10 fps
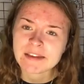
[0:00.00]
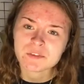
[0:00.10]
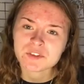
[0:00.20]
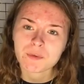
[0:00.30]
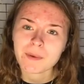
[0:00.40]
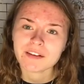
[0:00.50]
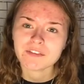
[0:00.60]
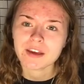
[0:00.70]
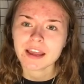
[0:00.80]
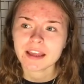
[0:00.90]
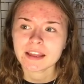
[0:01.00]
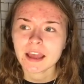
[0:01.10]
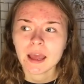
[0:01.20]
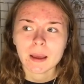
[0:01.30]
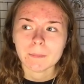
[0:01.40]
us from anything,
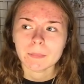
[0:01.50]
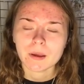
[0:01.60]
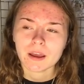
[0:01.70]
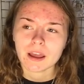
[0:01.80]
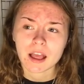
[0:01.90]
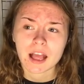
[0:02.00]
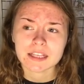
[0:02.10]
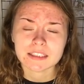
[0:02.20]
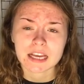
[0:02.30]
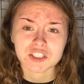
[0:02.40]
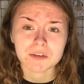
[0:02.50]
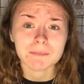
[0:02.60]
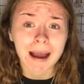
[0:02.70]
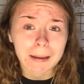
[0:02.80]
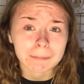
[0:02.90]
but it's actually
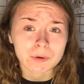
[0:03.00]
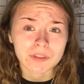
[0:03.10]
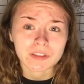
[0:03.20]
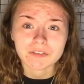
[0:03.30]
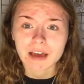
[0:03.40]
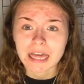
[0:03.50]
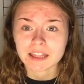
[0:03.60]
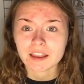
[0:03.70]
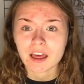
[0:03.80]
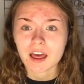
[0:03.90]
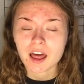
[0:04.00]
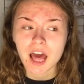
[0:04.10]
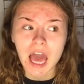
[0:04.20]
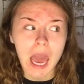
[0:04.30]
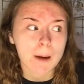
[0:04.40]
mind-blowing, the fact that
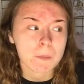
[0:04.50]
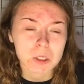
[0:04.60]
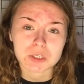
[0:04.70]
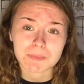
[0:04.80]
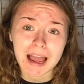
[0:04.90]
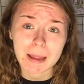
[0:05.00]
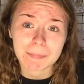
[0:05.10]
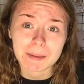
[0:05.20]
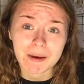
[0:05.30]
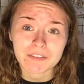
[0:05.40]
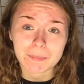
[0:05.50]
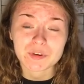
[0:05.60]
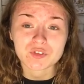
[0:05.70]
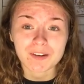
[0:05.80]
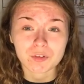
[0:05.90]
how much me and my family
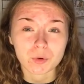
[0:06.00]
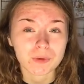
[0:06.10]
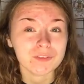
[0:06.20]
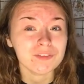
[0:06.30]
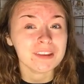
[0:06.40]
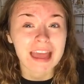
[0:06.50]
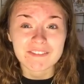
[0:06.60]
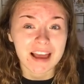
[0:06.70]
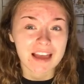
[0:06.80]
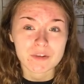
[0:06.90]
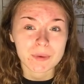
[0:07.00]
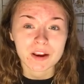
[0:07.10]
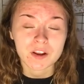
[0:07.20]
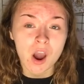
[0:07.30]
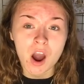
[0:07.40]
travel, we've never ever been
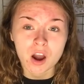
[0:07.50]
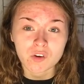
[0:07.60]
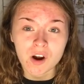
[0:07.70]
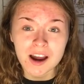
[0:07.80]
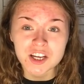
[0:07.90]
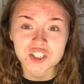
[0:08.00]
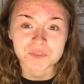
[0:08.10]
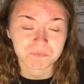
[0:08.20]
in a car crash.